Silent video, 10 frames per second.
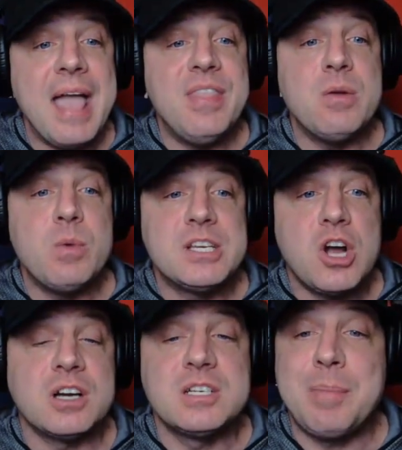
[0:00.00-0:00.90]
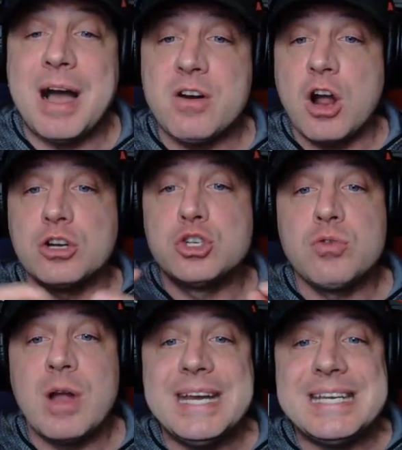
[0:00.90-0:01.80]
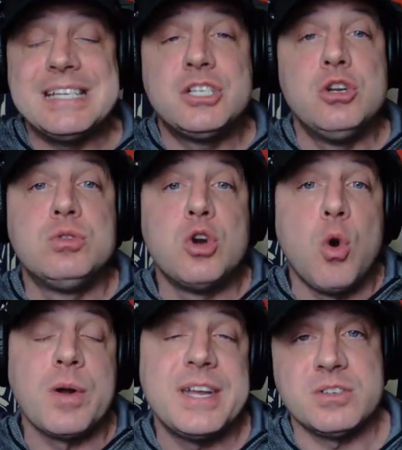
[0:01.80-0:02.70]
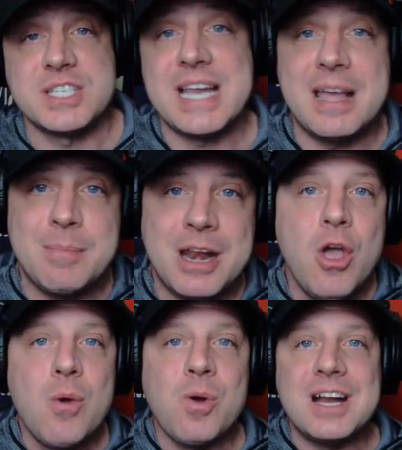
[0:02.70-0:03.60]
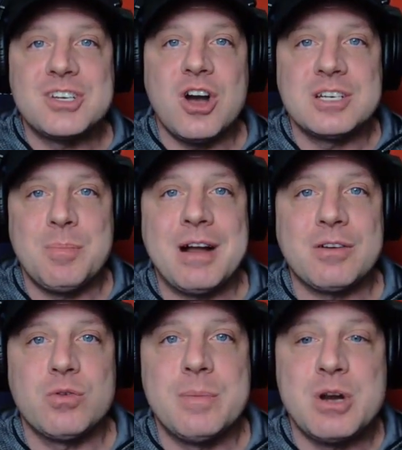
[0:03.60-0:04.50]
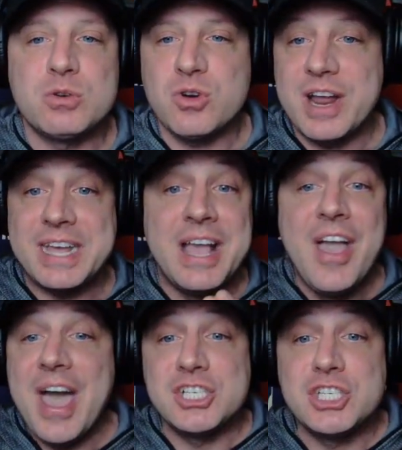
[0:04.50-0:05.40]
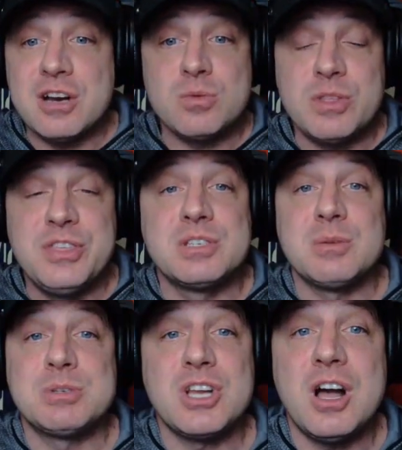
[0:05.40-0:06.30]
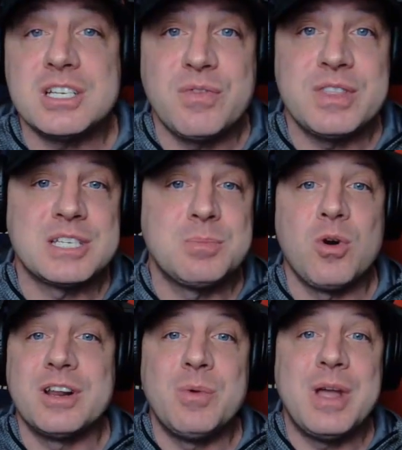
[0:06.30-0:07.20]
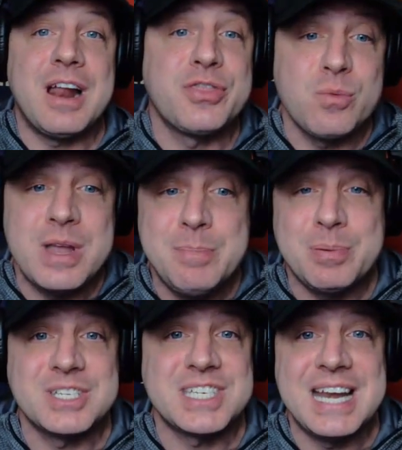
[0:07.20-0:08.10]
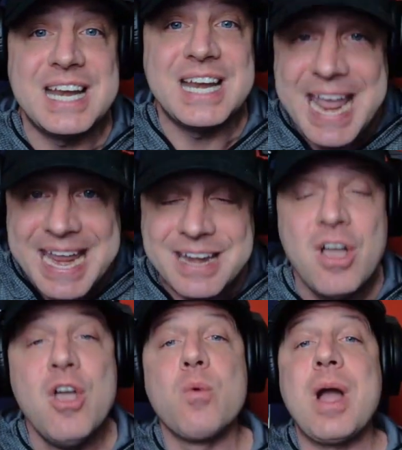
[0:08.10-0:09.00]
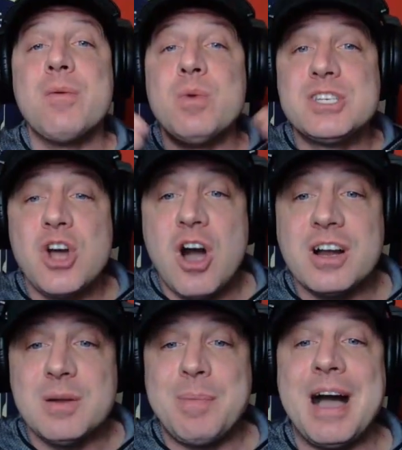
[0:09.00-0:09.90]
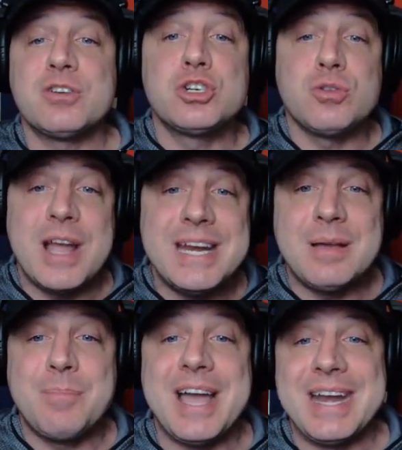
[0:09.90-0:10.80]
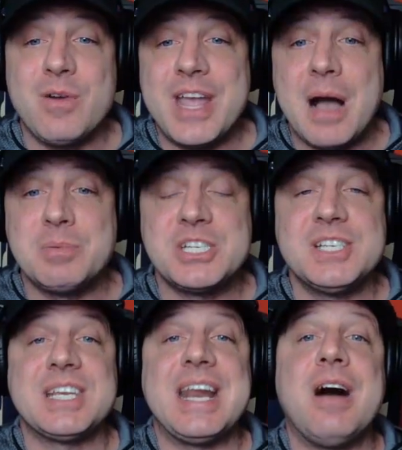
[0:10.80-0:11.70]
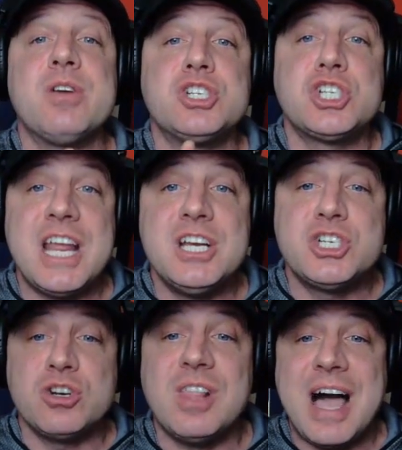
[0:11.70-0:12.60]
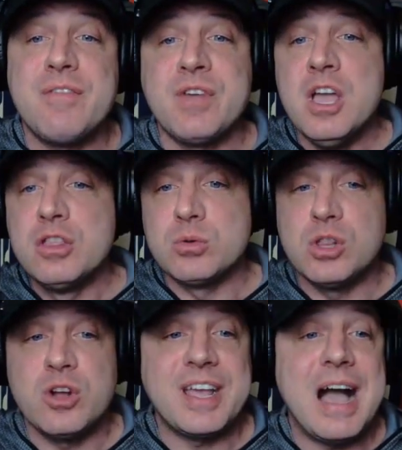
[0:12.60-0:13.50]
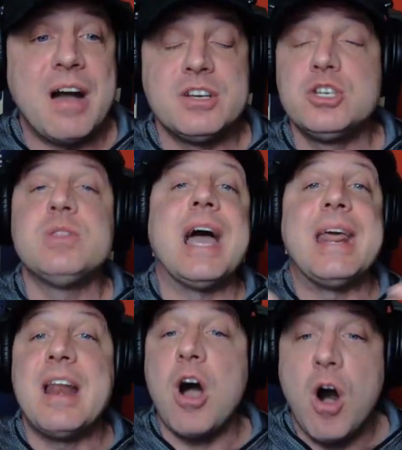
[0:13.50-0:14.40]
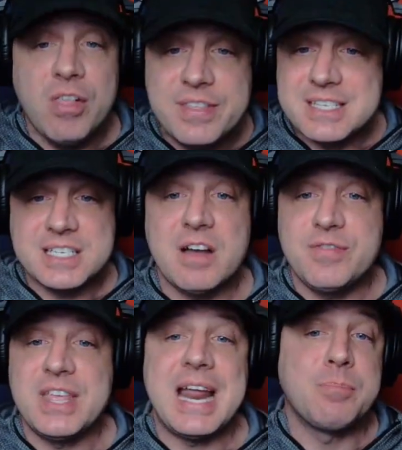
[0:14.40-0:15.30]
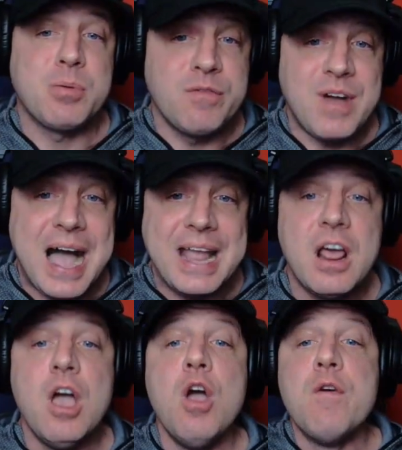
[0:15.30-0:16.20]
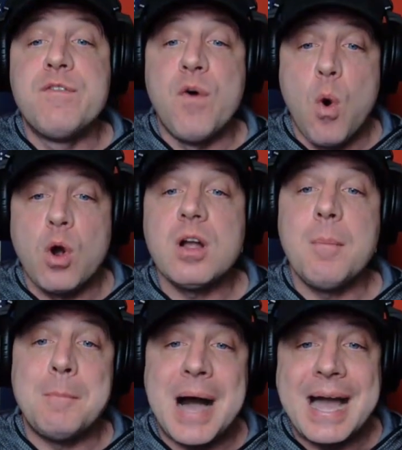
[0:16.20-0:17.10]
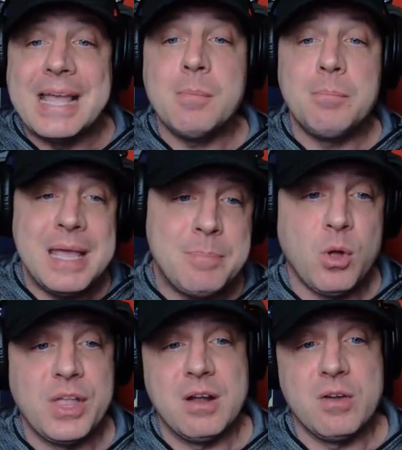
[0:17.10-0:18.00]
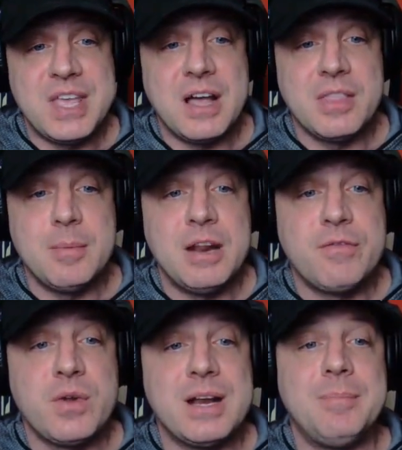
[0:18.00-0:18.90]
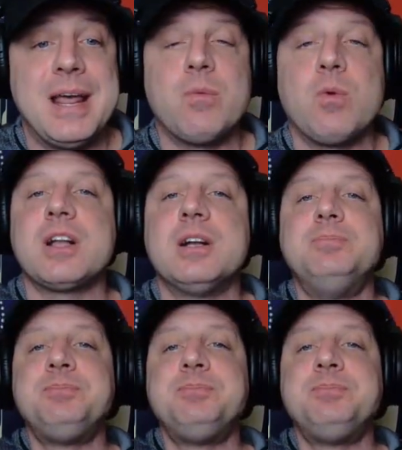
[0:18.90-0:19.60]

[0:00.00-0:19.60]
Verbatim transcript: And then we talked about our trading tutorial segment where I talked about crypto trading. I shared with you some sauce for this morning. We had a 3% gain, right? We talked about trading binary options and how to change your life through learning how to do that and all of the stuff that I provide for my people here at the Unlimited Freedom Network